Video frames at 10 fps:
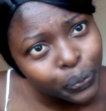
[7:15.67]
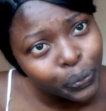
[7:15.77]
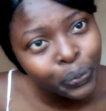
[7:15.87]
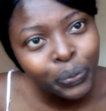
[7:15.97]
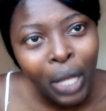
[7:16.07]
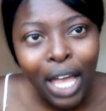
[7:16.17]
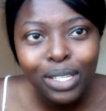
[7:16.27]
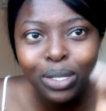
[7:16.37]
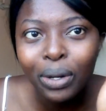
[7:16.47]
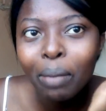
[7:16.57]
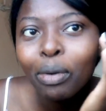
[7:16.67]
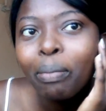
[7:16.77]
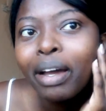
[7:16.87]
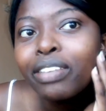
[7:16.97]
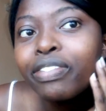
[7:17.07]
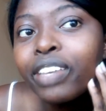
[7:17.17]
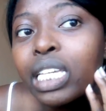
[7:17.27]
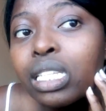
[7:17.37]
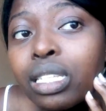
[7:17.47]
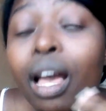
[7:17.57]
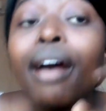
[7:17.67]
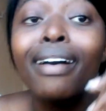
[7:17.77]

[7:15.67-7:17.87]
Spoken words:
Let's talk about my face.